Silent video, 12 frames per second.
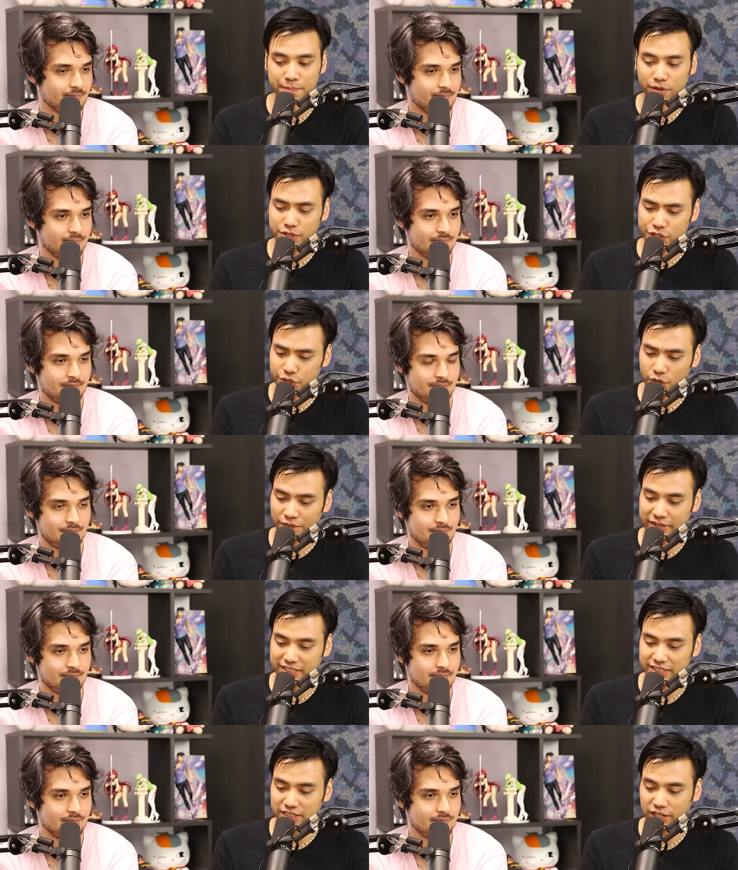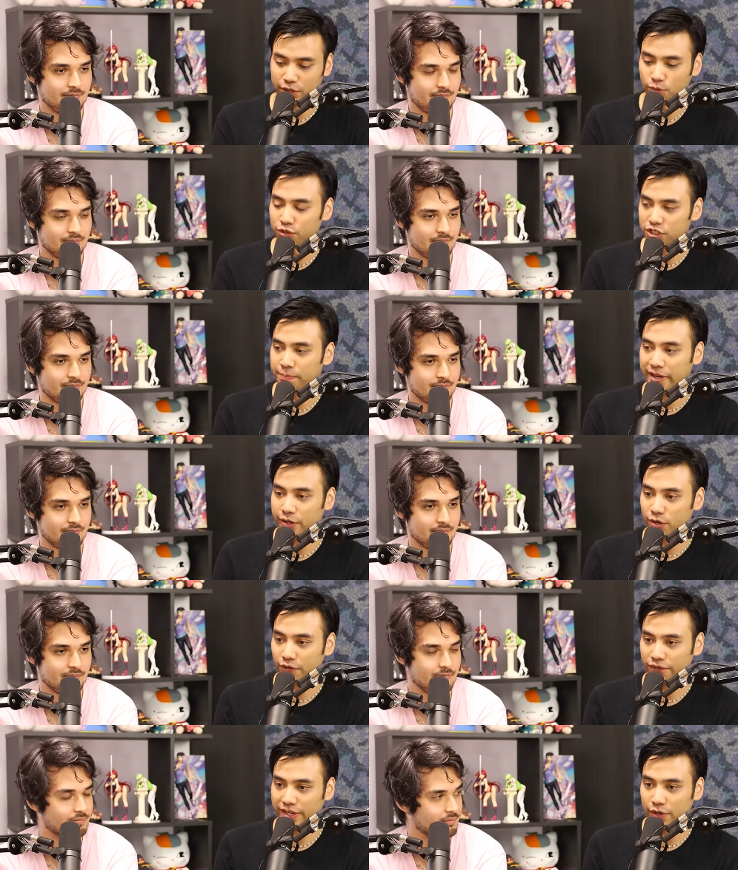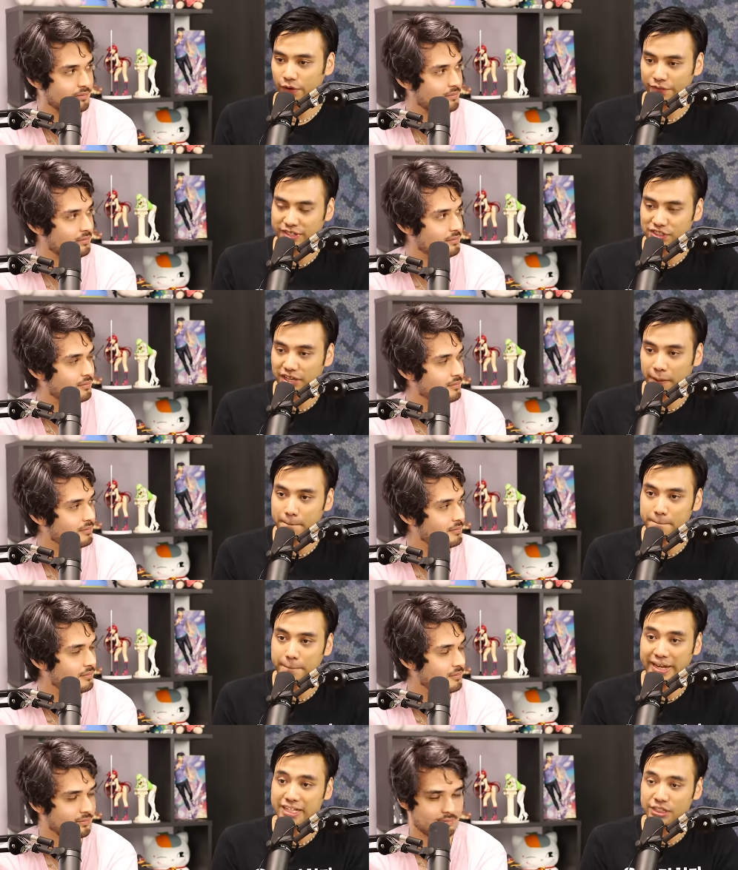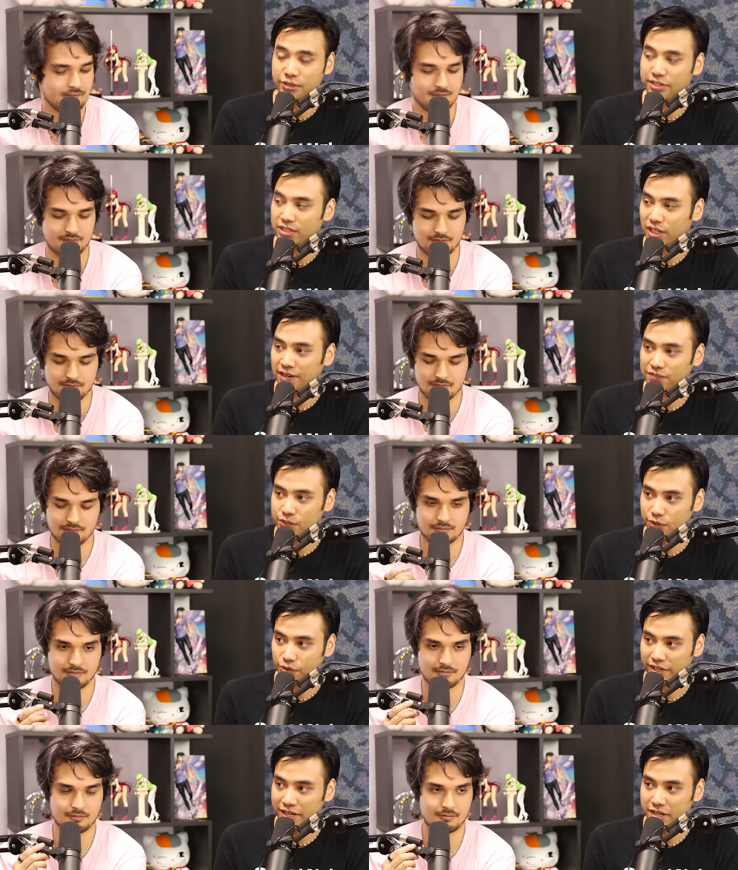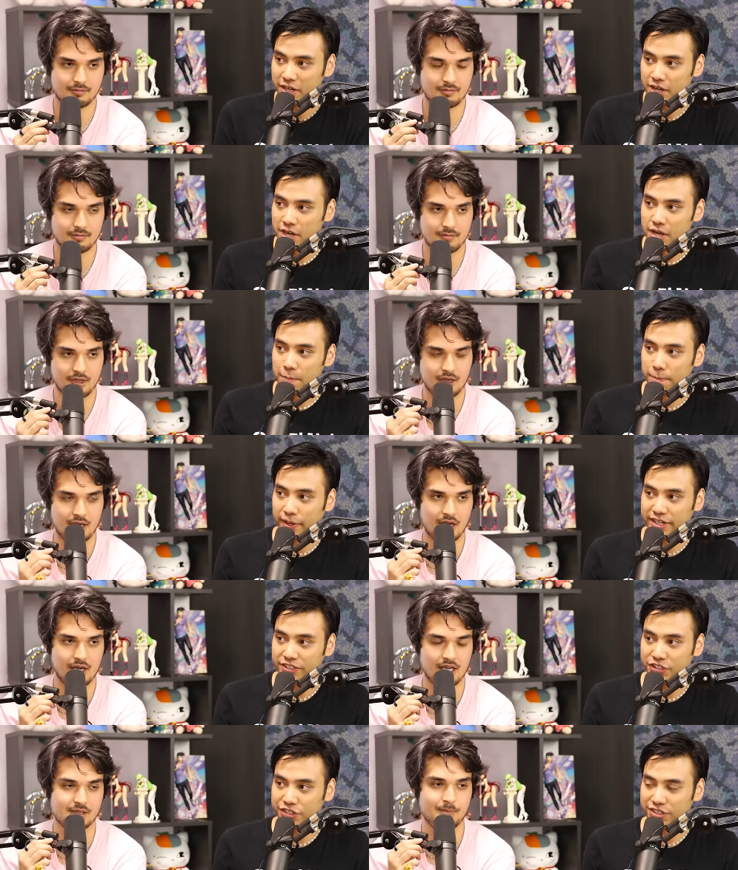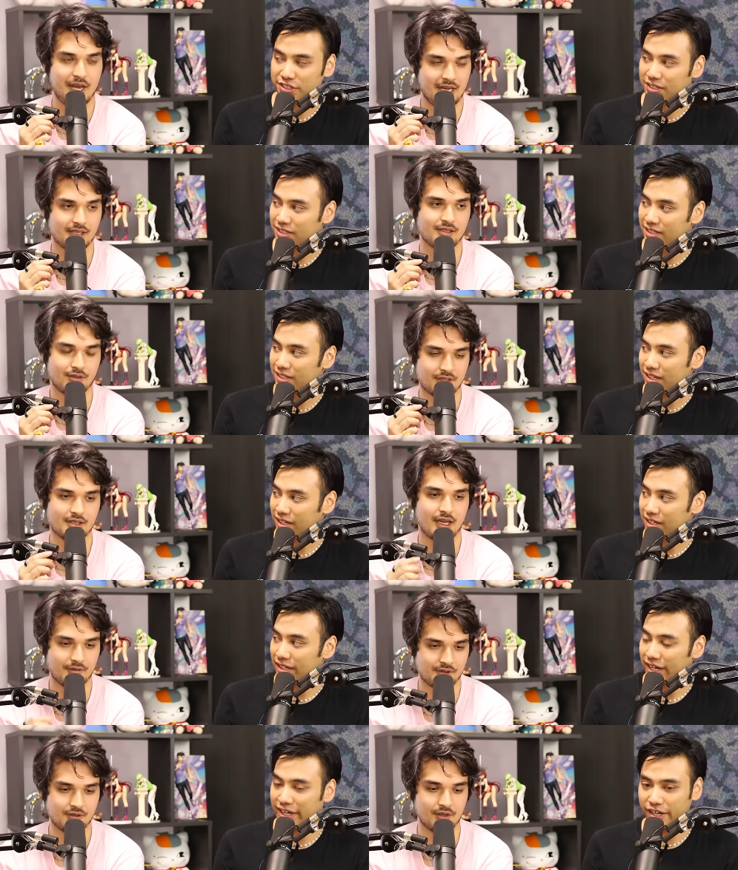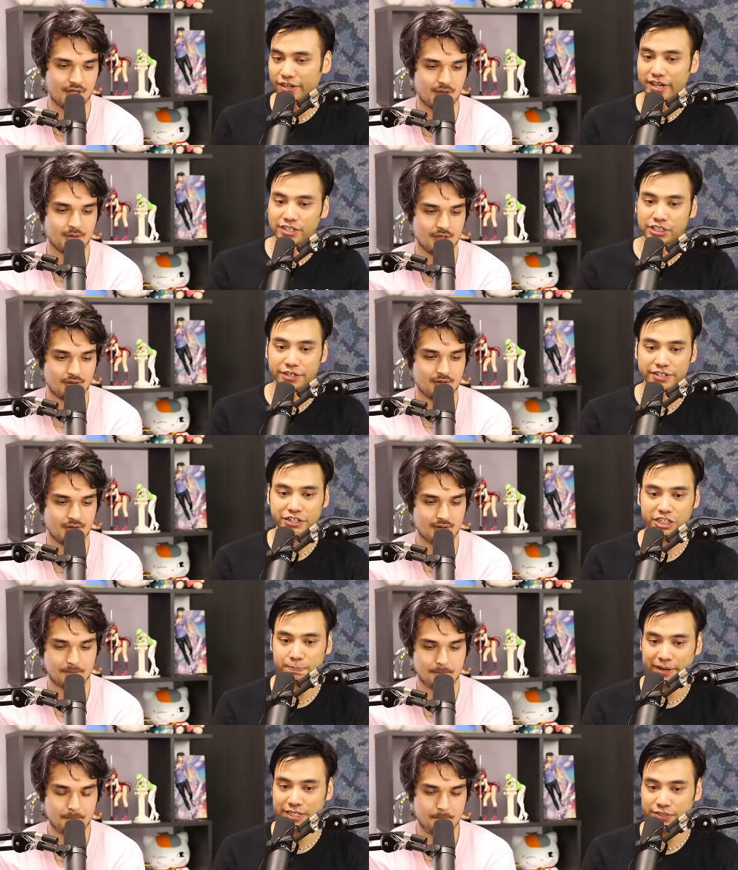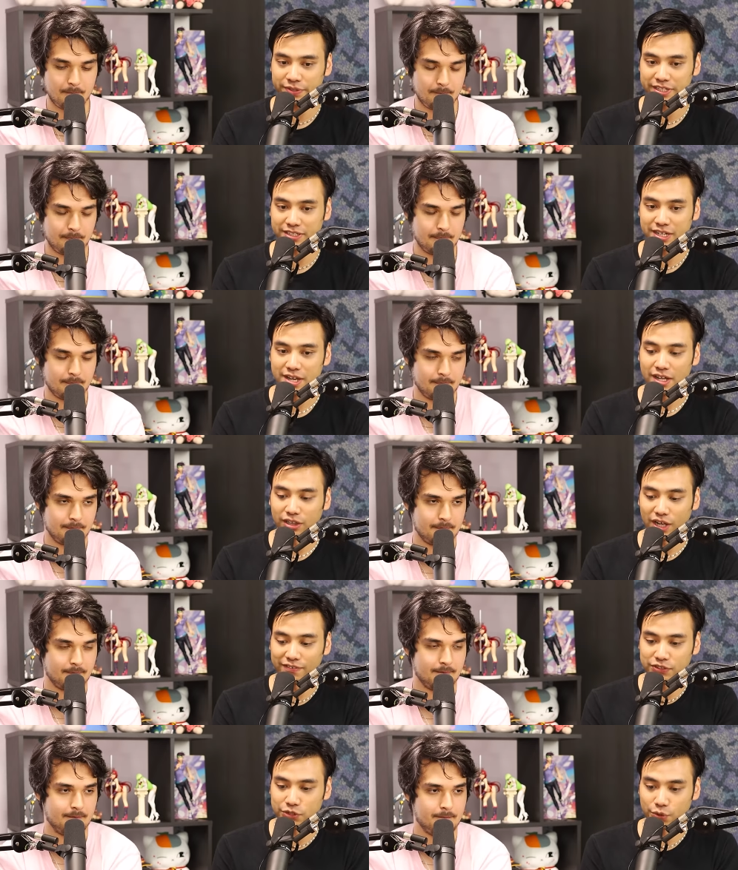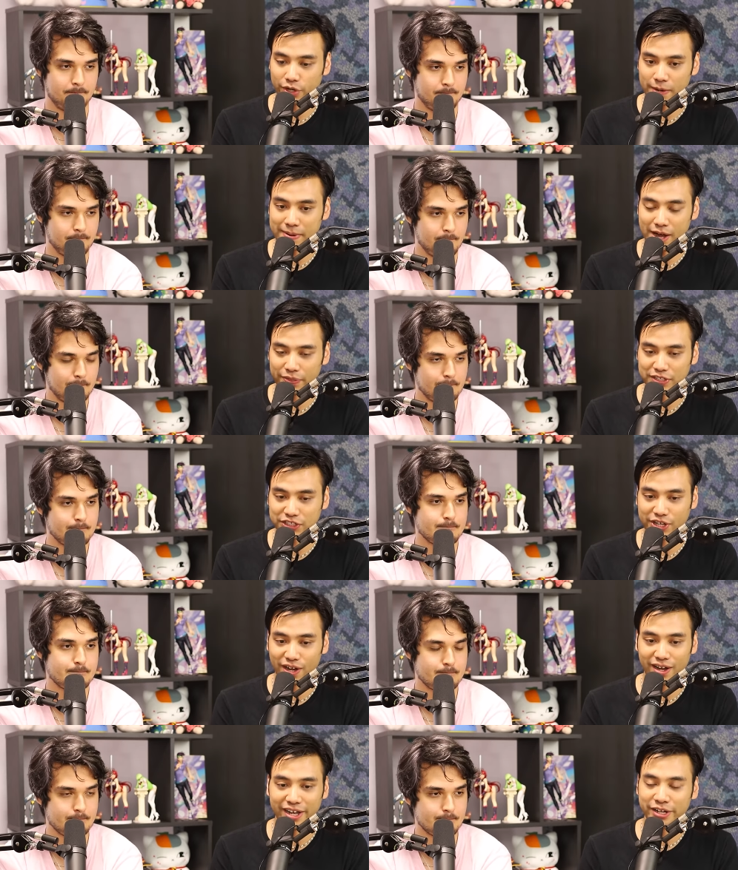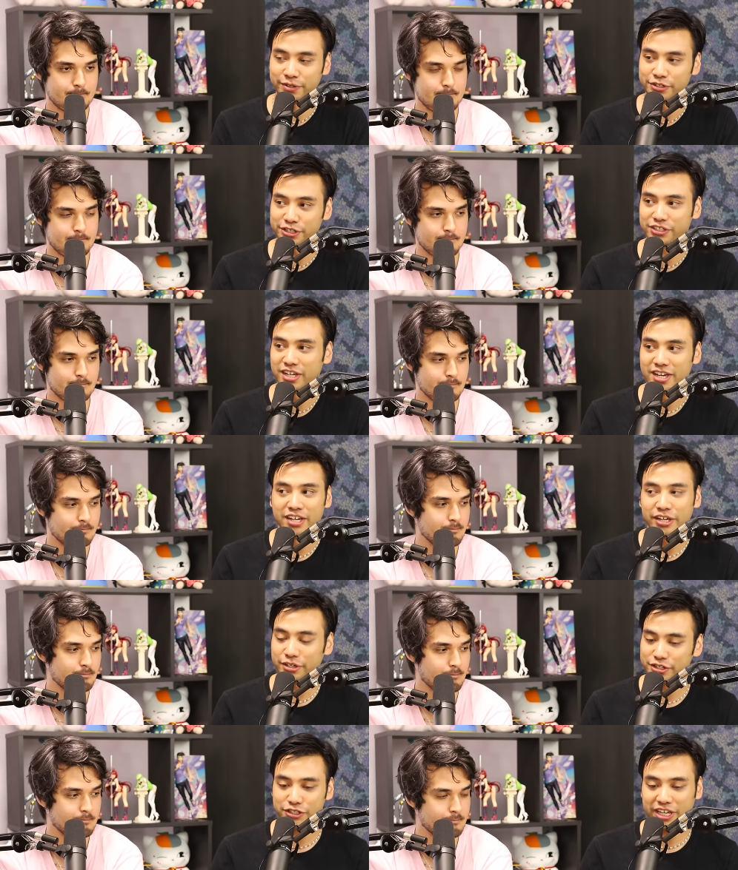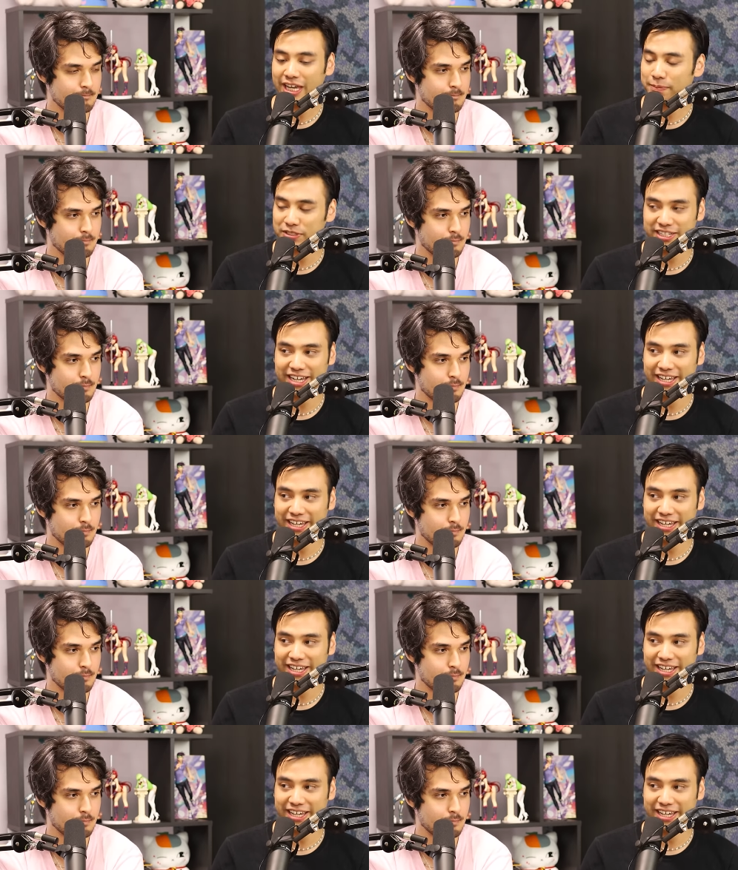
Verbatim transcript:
Speaker 1: mm. I'm not sure if it's his like autobiography or if it's like based on his life story. But
Speaker 2: it's, it's just based on his life
Speaker 1: story. Okay, so it's just based on this life story about this guy who just who just keeps